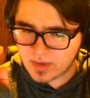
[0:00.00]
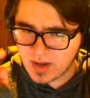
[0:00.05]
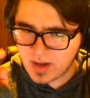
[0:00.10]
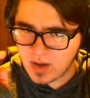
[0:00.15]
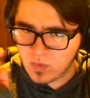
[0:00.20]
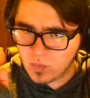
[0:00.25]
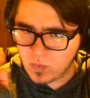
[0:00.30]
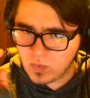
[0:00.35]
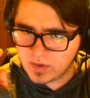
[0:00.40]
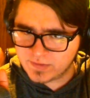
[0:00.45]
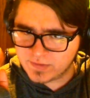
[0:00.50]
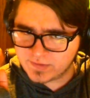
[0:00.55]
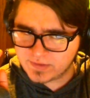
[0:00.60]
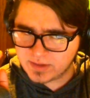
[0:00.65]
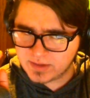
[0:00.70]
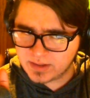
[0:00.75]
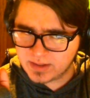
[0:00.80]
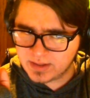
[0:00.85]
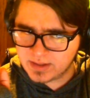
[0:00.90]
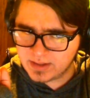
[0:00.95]
What's
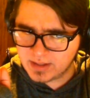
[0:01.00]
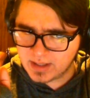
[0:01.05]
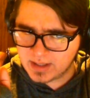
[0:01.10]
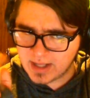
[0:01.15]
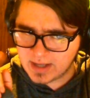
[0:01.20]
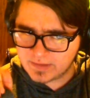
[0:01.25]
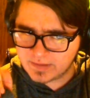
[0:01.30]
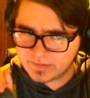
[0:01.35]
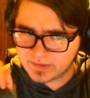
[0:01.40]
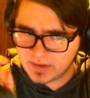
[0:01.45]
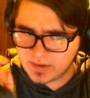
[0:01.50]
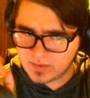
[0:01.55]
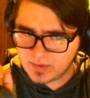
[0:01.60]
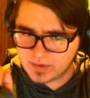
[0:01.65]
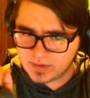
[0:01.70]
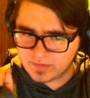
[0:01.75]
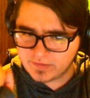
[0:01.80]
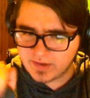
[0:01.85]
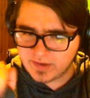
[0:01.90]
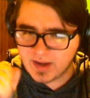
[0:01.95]
the last thing I
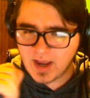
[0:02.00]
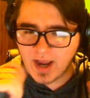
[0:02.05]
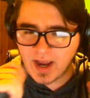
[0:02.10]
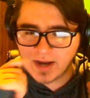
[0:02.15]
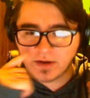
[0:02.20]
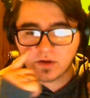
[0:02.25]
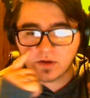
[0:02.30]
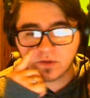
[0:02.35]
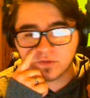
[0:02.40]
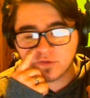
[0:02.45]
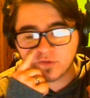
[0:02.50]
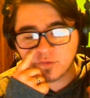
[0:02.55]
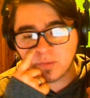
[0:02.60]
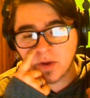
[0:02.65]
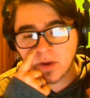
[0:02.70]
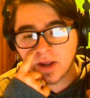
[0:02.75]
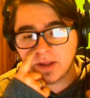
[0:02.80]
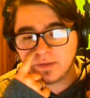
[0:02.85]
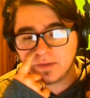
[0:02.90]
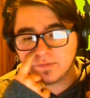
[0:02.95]
want to say? I don't
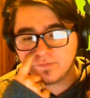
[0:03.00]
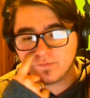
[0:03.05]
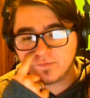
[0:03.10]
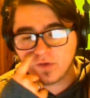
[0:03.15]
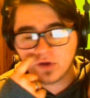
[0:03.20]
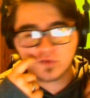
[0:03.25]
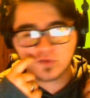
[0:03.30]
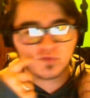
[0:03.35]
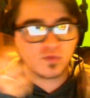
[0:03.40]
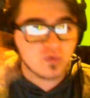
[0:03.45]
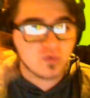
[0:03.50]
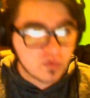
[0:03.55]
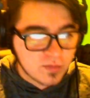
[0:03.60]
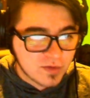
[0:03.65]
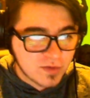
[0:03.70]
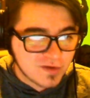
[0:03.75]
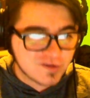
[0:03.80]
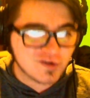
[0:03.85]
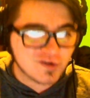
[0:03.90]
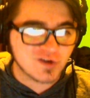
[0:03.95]
spread false
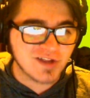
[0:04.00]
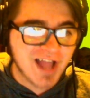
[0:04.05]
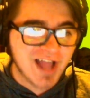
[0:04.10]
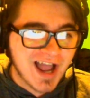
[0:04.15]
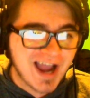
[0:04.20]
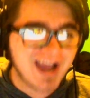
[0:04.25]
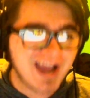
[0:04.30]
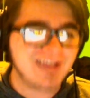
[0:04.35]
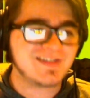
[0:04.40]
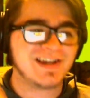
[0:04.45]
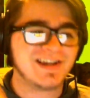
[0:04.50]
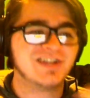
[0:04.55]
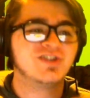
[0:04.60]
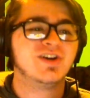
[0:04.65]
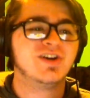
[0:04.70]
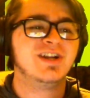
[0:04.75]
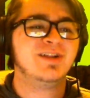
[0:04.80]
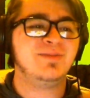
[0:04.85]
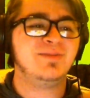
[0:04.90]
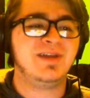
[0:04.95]
rumors or lies. I
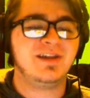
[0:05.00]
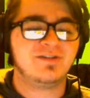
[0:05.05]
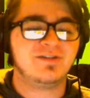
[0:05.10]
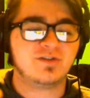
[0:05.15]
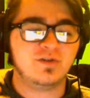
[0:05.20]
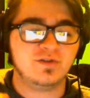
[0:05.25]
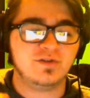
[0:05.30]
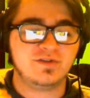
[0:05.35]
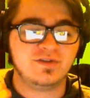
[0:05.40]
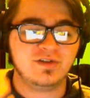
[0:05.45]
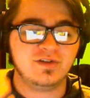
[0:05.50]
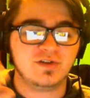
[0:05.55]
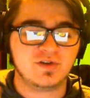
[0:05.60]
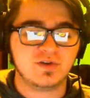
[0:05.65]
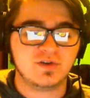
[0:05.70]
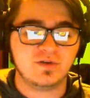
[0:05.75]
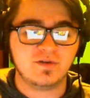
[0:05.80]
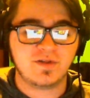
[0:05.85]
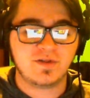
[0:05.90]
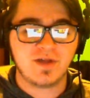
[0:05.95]
try to be as close to the
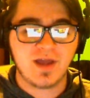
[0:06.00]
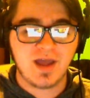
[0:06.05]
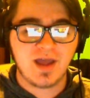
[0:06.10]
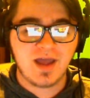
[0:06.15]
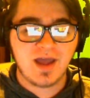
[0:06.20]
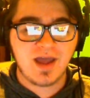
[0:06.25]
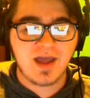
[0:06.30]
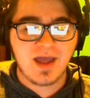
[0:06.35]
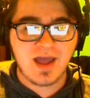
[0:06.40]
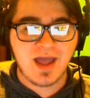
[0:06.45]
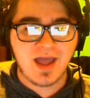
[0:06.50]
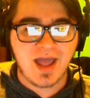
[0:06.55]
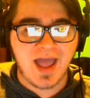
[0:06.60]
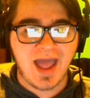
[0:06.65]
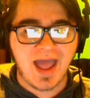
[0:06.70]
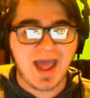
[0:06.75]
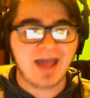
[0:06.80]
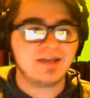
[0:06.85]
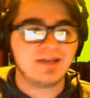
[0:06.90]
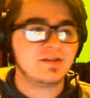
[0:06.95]
truth
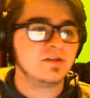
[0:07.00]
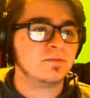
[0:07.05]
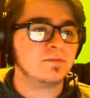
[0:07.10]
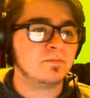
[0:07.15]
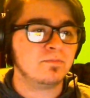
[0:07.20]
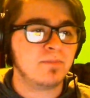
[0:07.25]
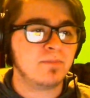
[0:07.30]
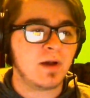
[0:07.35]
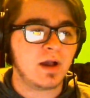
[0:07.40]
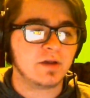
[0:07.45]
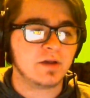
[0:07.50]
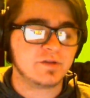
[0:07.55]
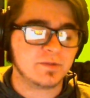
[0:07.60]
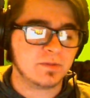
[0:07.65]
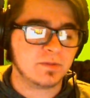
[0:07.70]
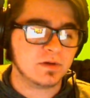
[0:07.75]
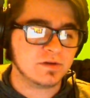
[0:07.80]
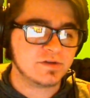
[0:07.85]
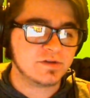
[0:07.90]
as possible.